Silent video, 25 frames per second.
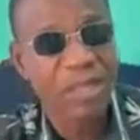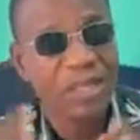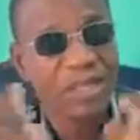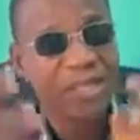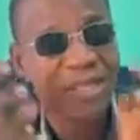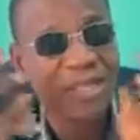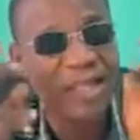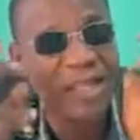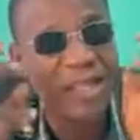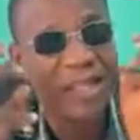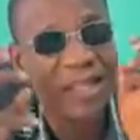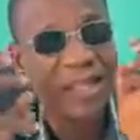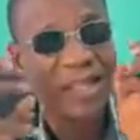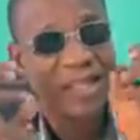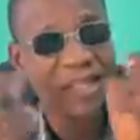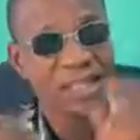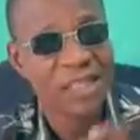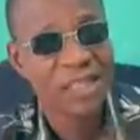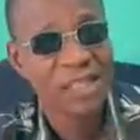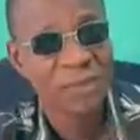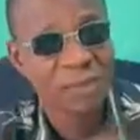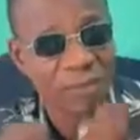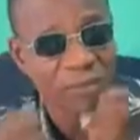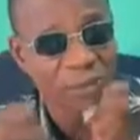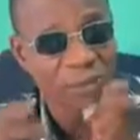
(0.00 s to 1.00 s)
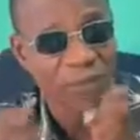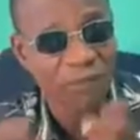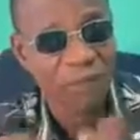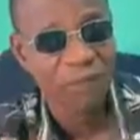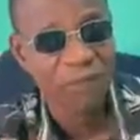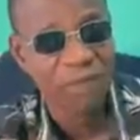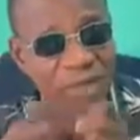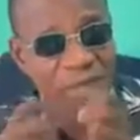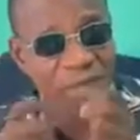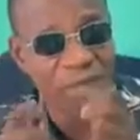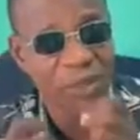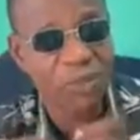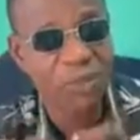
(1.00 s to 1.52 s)
the little
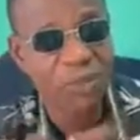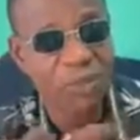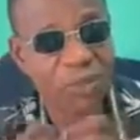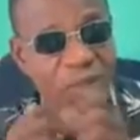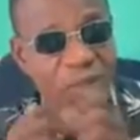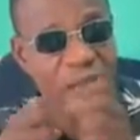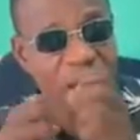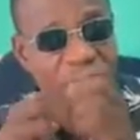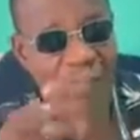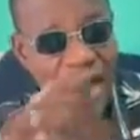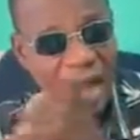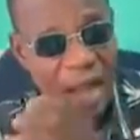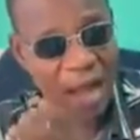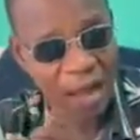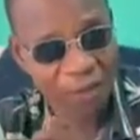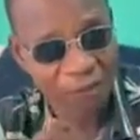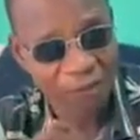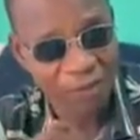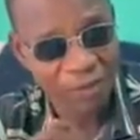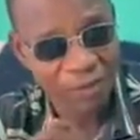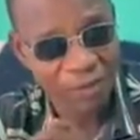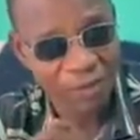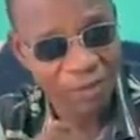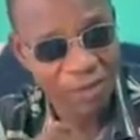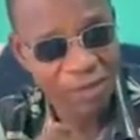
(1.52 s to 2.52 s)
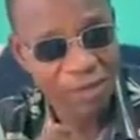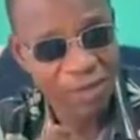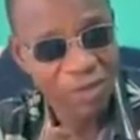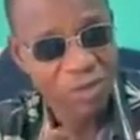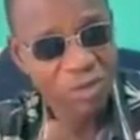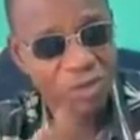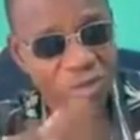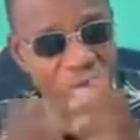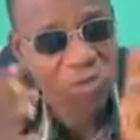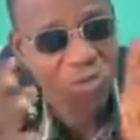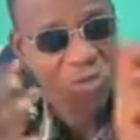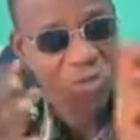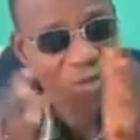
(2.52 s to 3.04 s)
profit that we can have
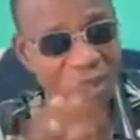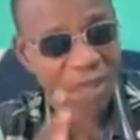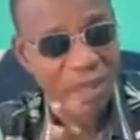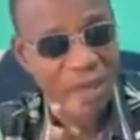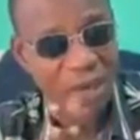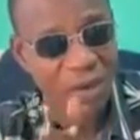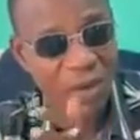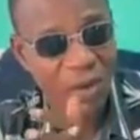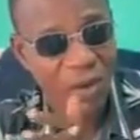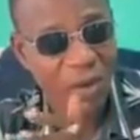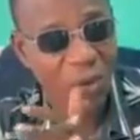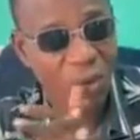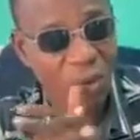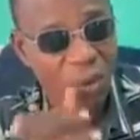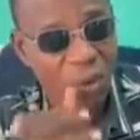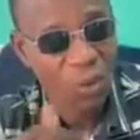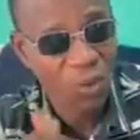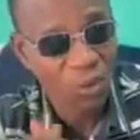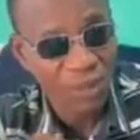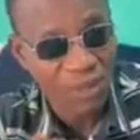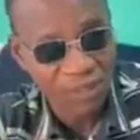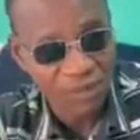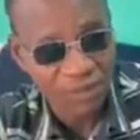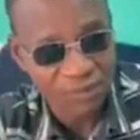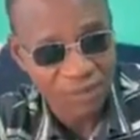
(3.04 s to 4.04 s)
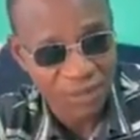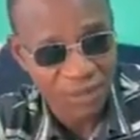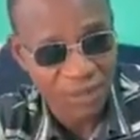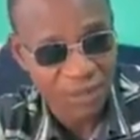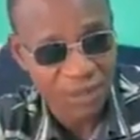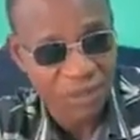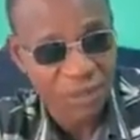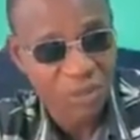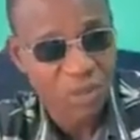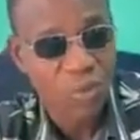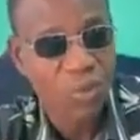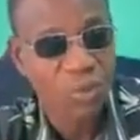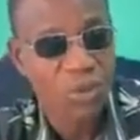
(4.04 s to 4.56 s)
to make our own living,
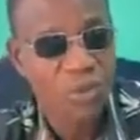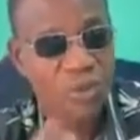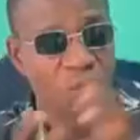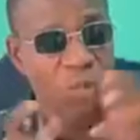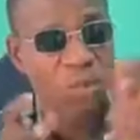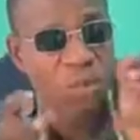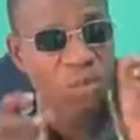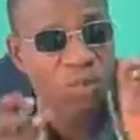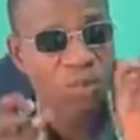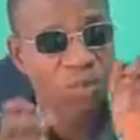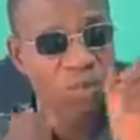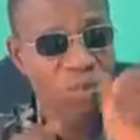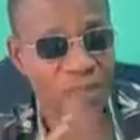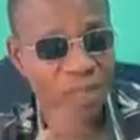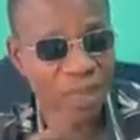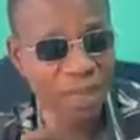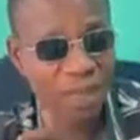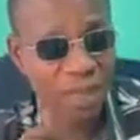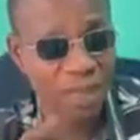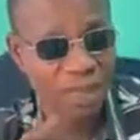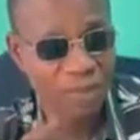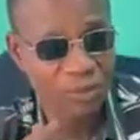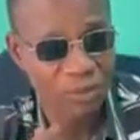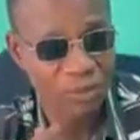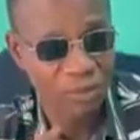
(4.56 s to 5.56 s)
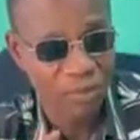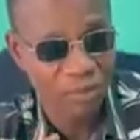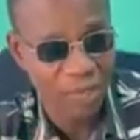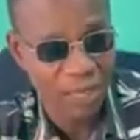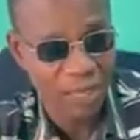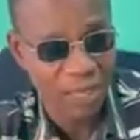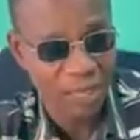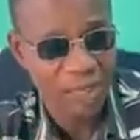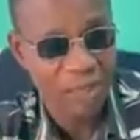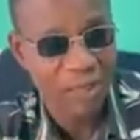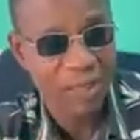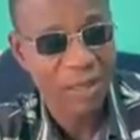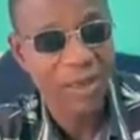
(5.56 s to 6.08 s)
we should also try and do
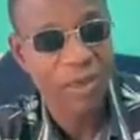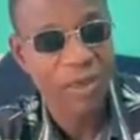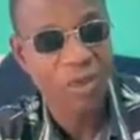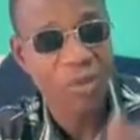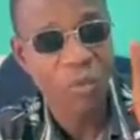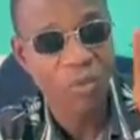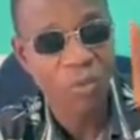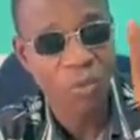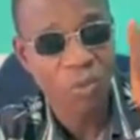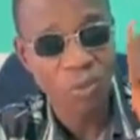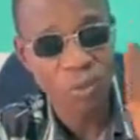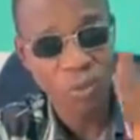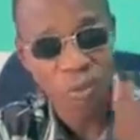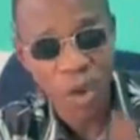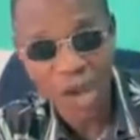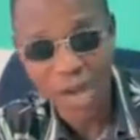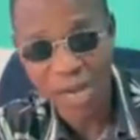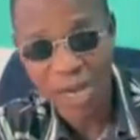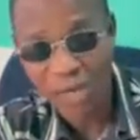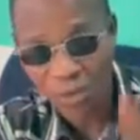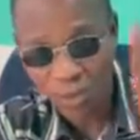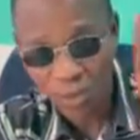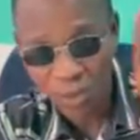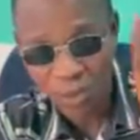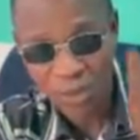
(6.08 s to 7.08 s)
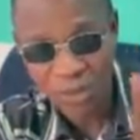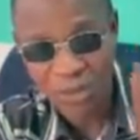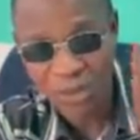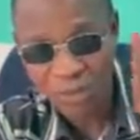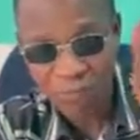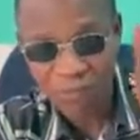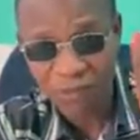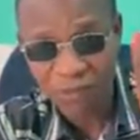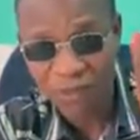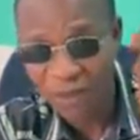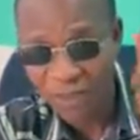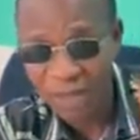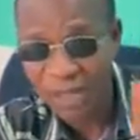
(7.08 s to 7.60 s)
that, whilst waiting
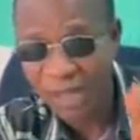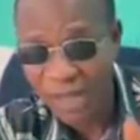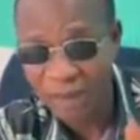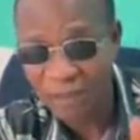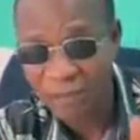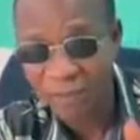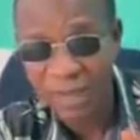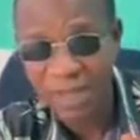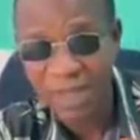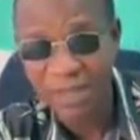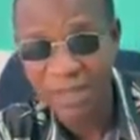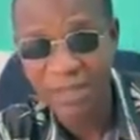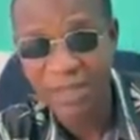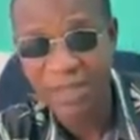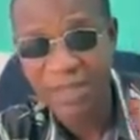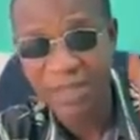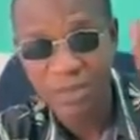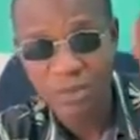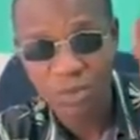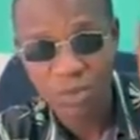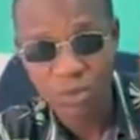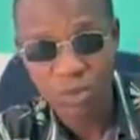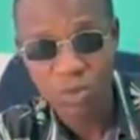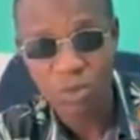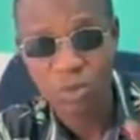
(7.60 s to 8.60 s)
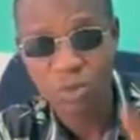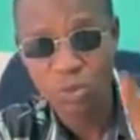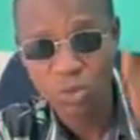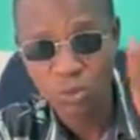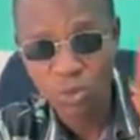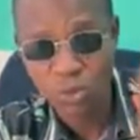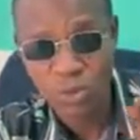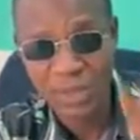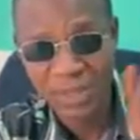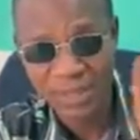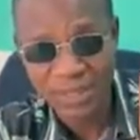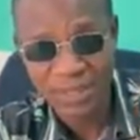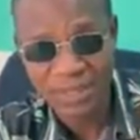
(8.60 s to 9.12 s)
for the government to
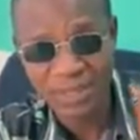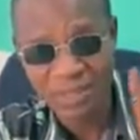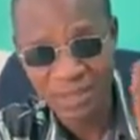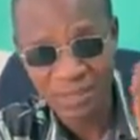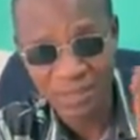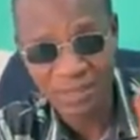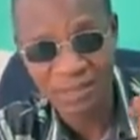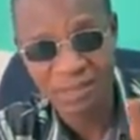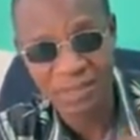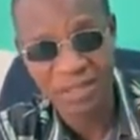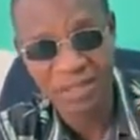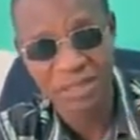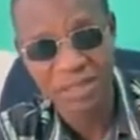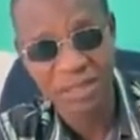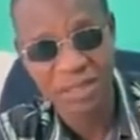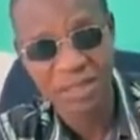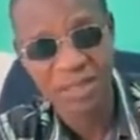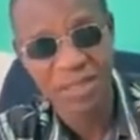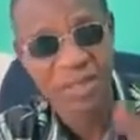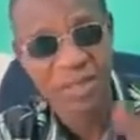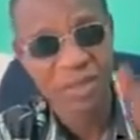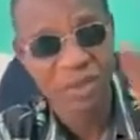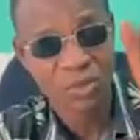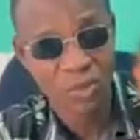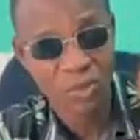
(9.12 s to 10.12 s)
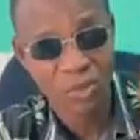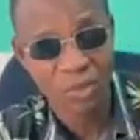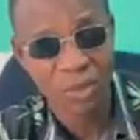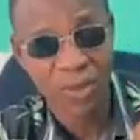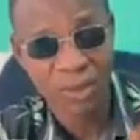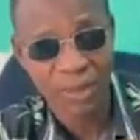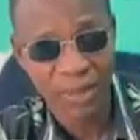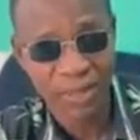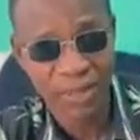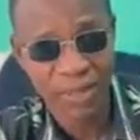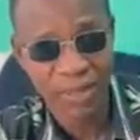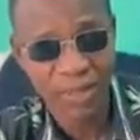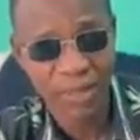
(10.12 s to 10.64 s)
do the necessary things to
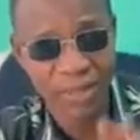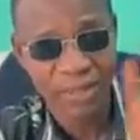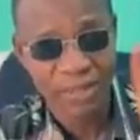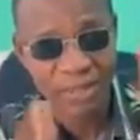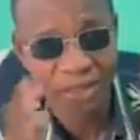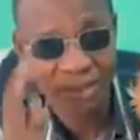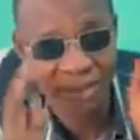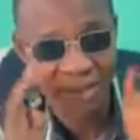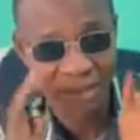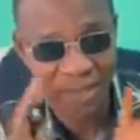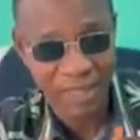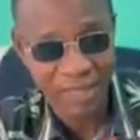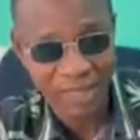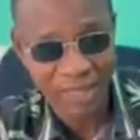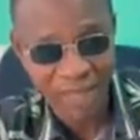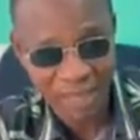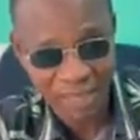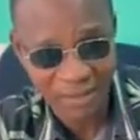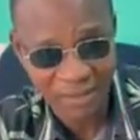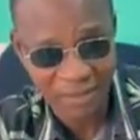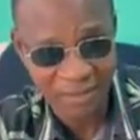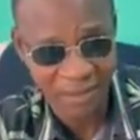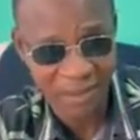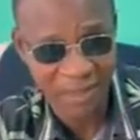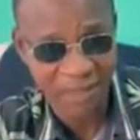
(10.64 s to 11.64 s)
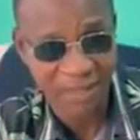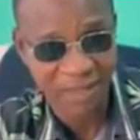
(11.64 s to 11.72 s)
correct the country.